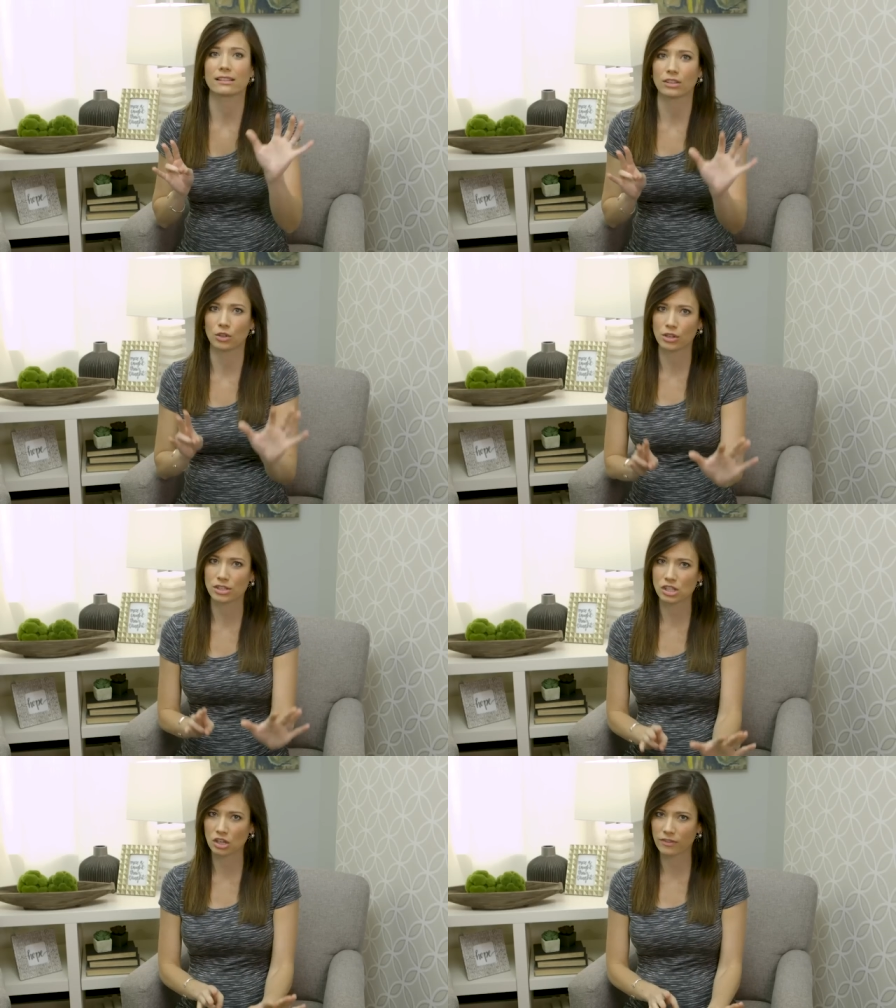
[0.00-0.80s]
a little
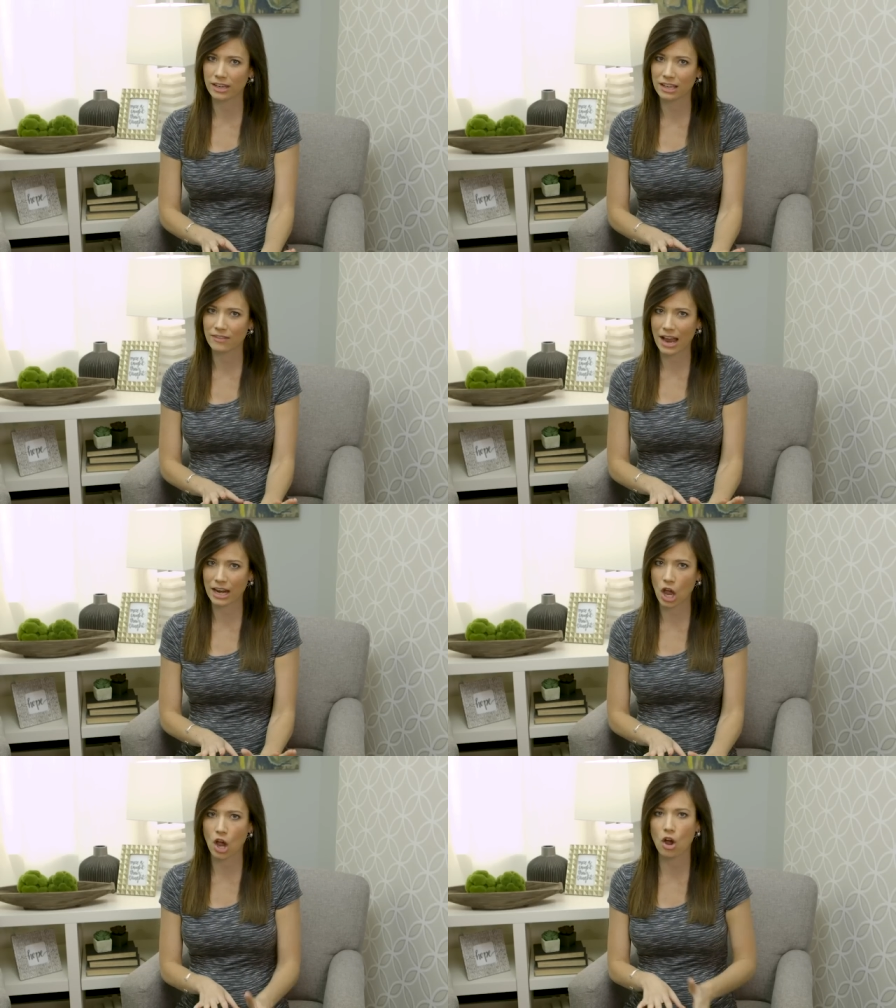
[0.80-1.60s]
conservative, I
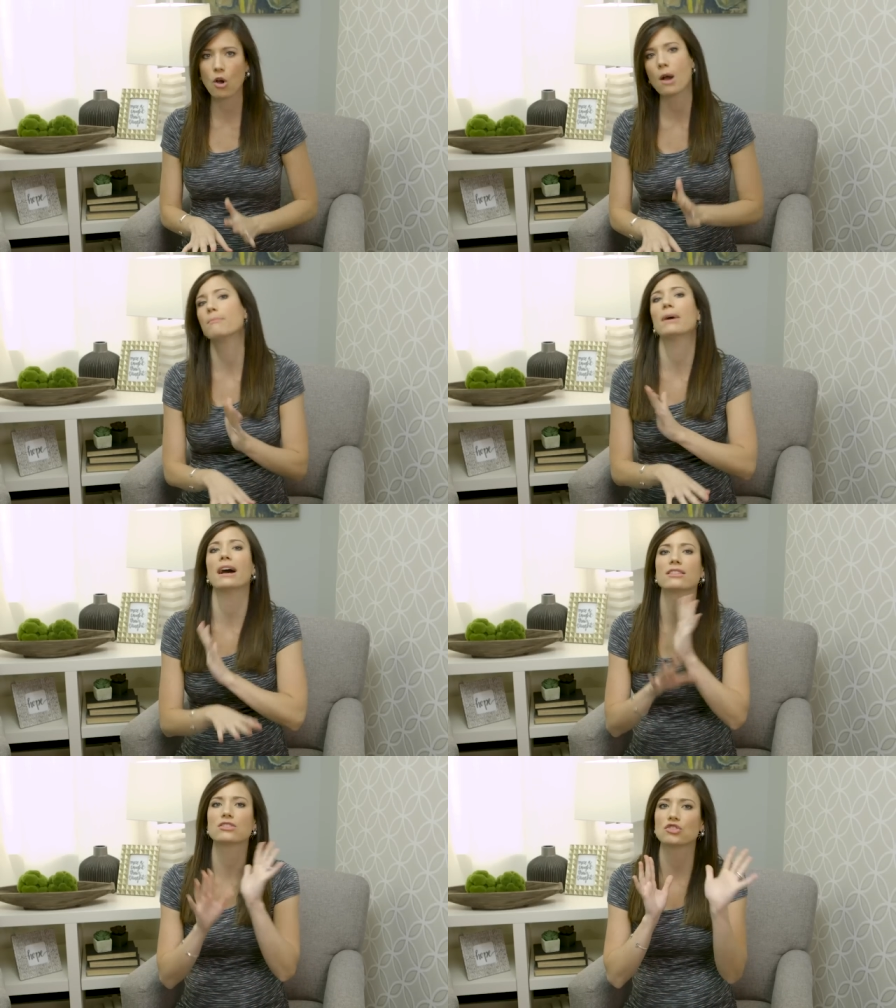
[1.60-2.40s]
know,
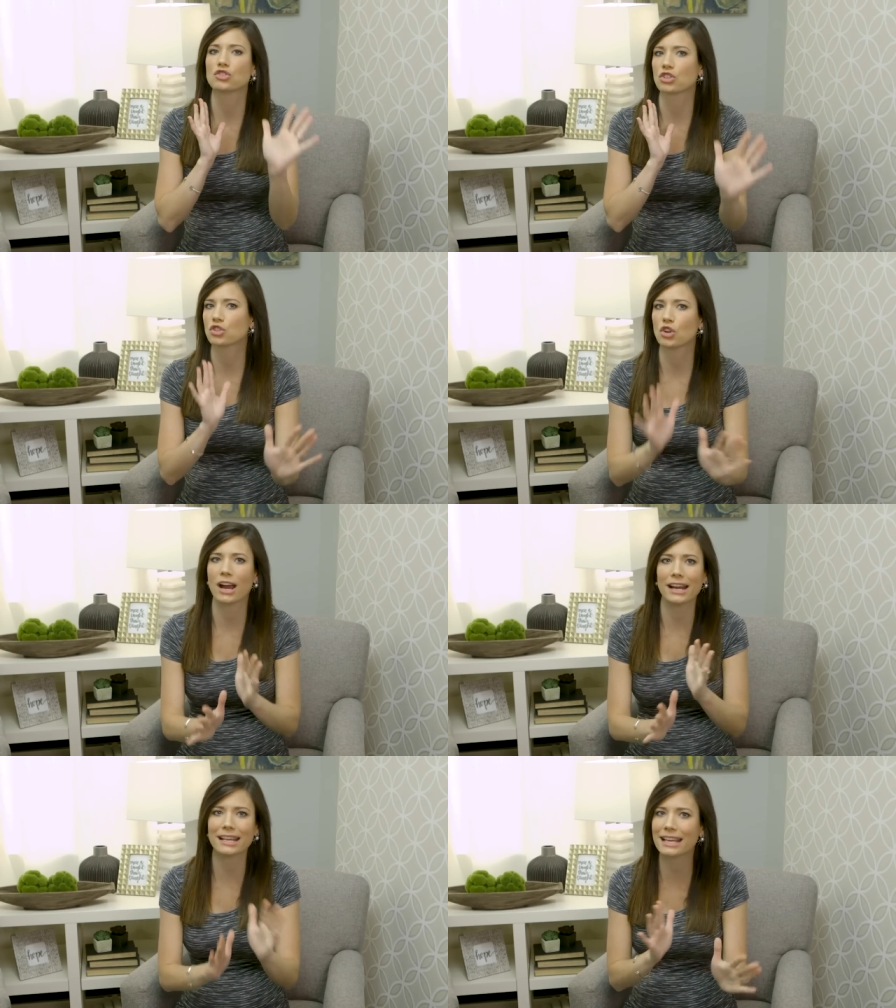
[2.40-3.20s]
but just
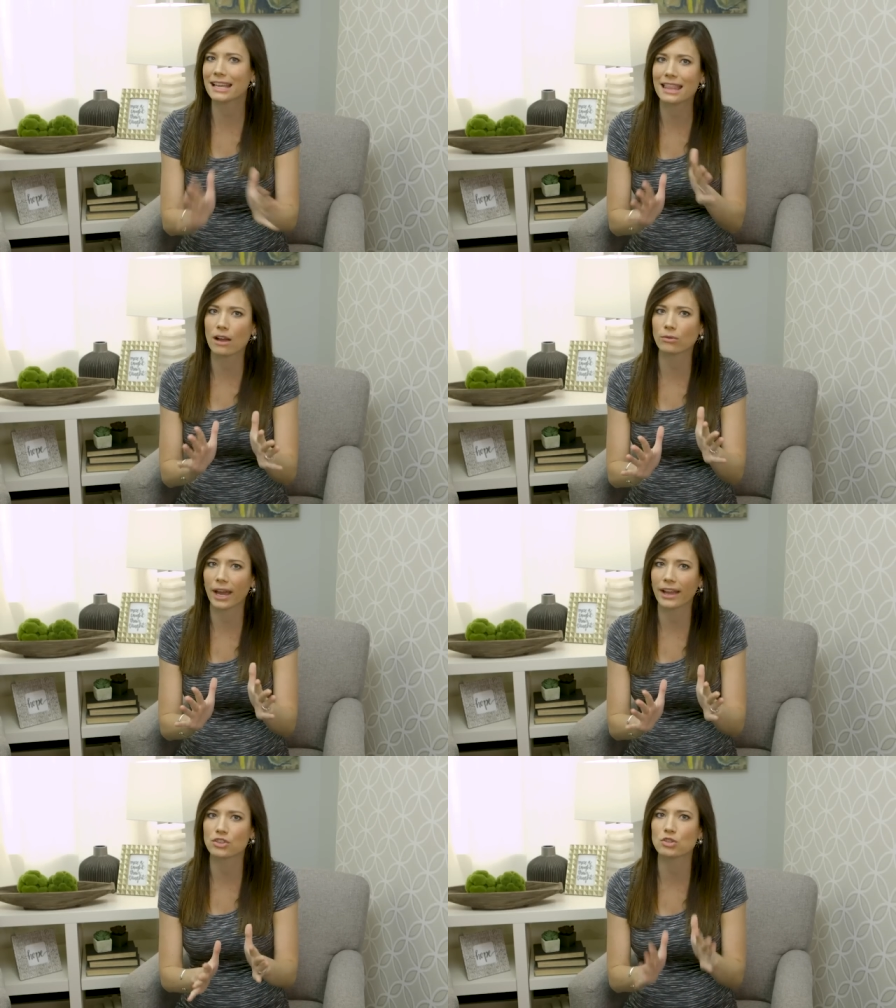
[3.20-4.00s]
try to get in that
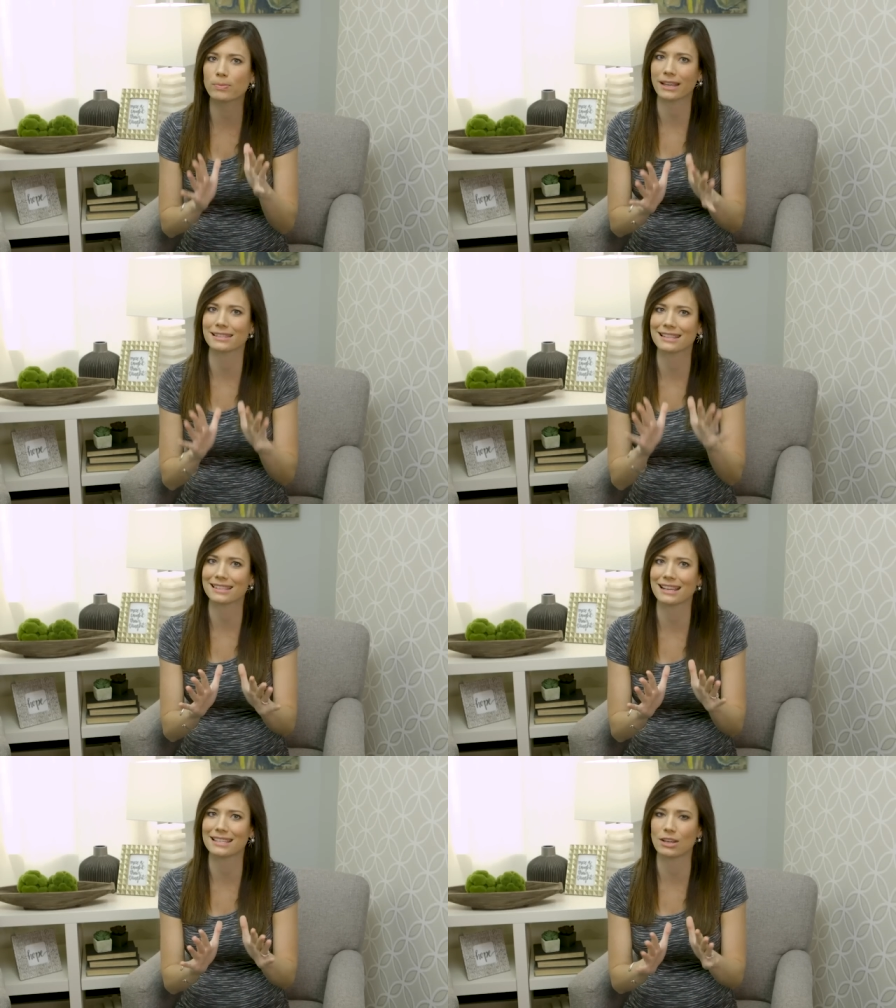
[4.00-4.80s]
range because
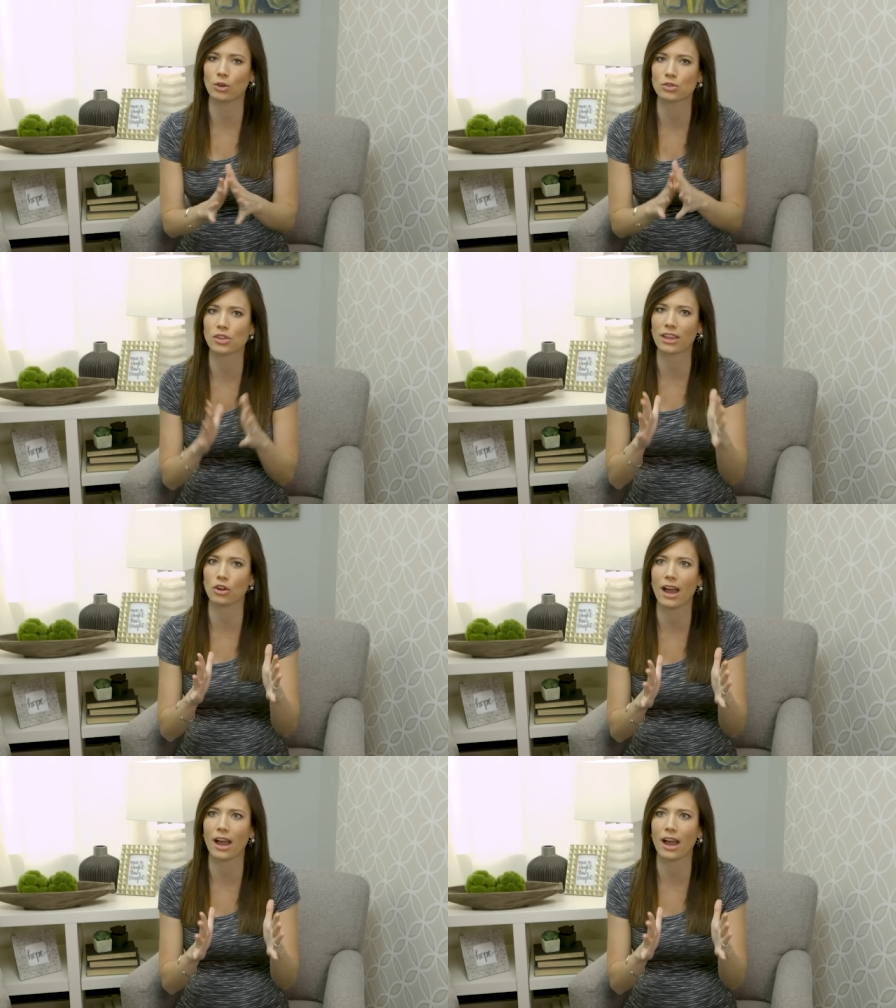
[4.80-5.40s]
that's ideal so that your